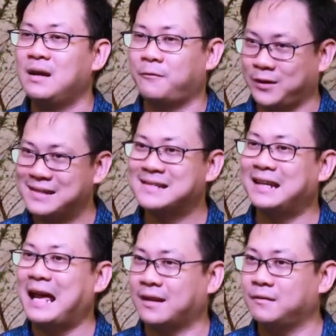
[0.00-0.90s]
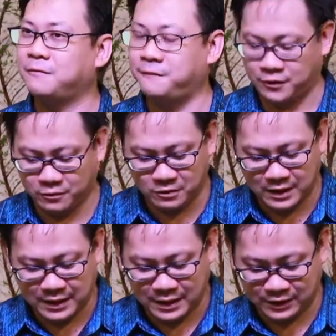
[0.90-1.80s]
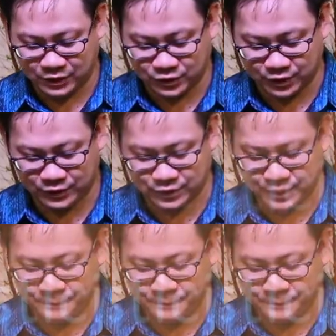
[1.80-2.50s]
for the select few in the church.